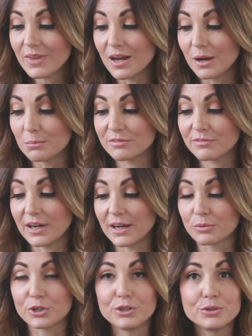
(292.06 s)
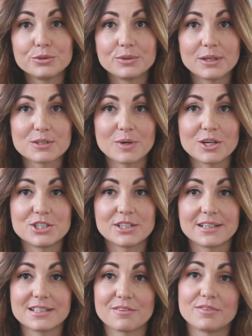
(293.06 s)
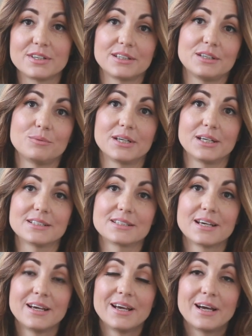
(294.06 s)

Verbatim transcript: um, if I were you and I was watching, I definitely wouldn't